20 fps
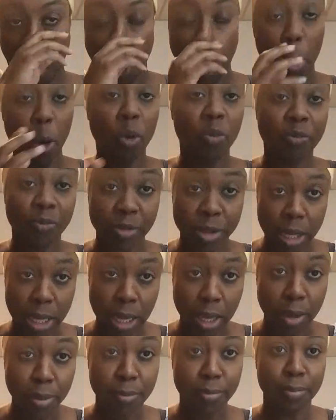
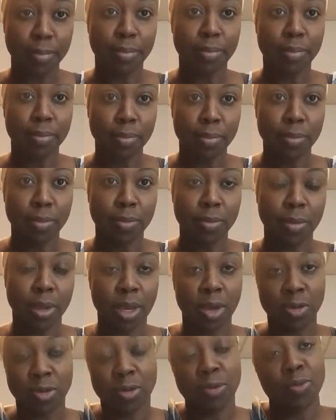Hopefully,
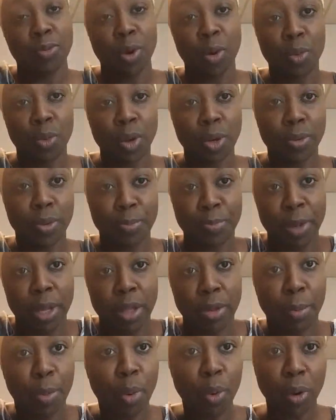because what would be
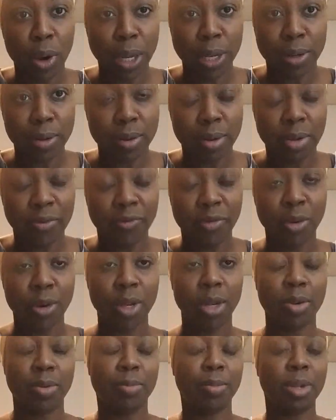the point if you
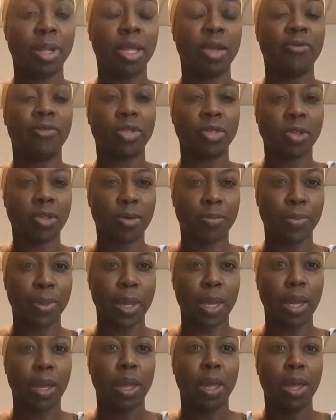didn't believe in
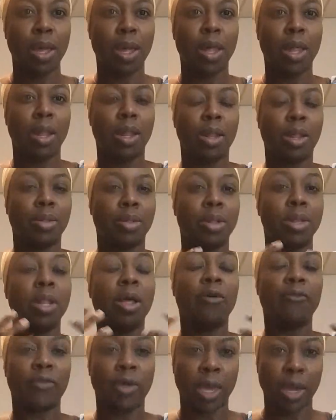something
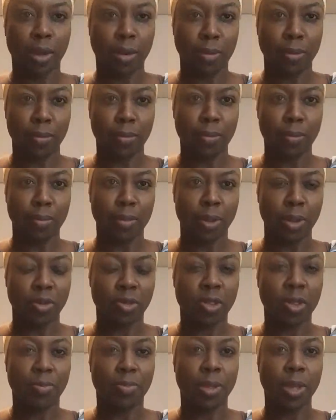loving and
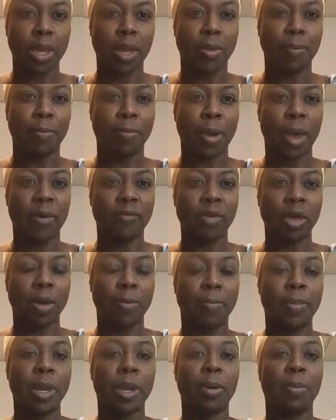something having a
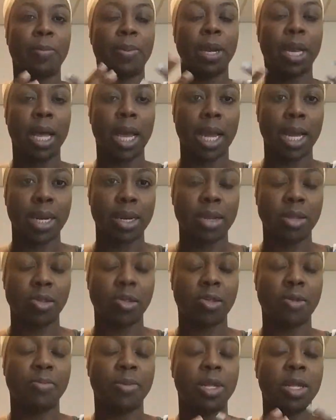bigger plan and
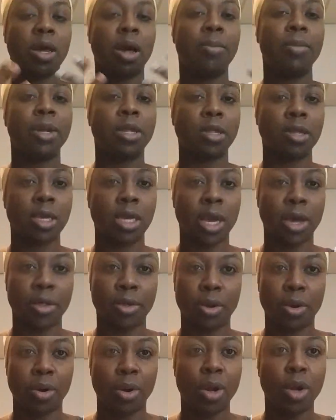something coming
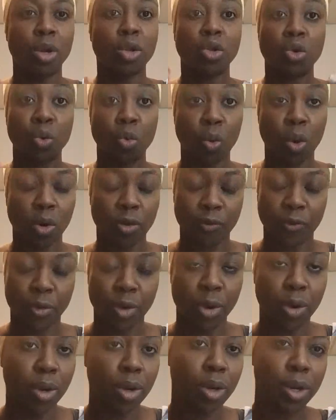together to work for
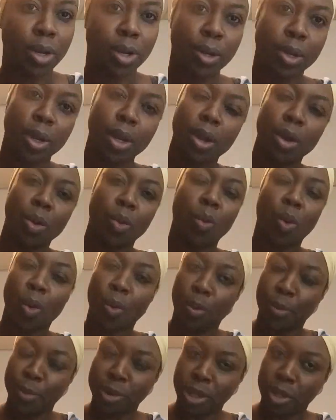your good?
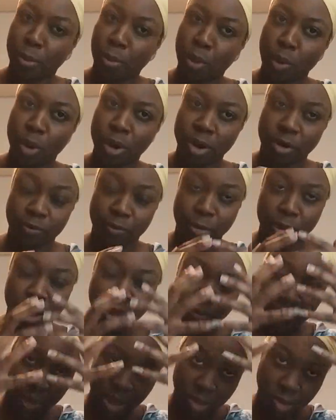What would be the point of
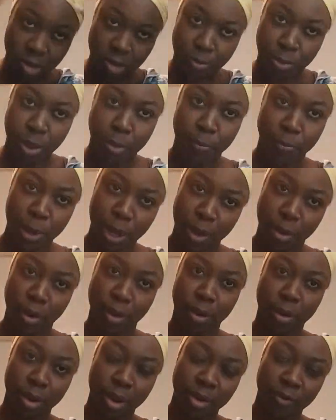believing in something
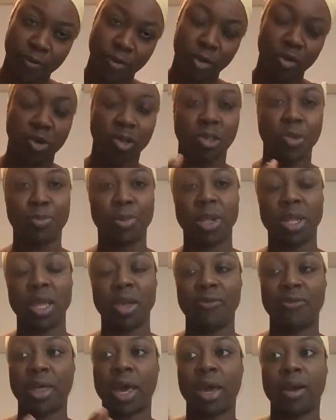bigger if you just
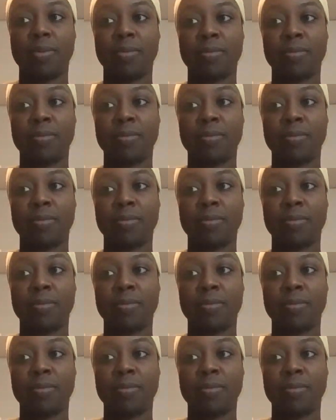believe that